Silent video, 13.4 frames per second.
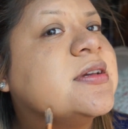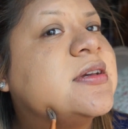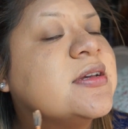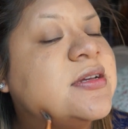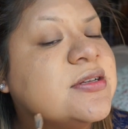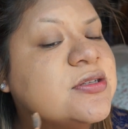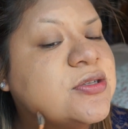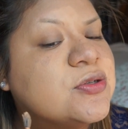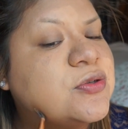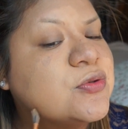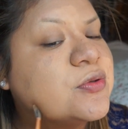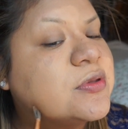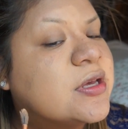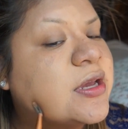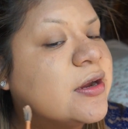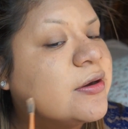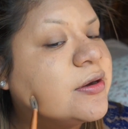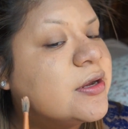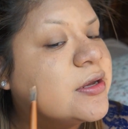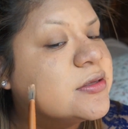it into the
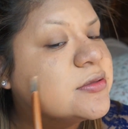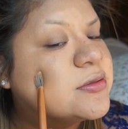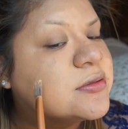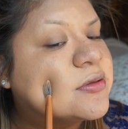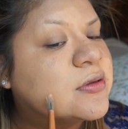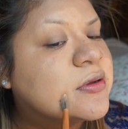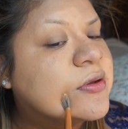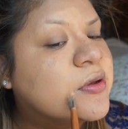areas.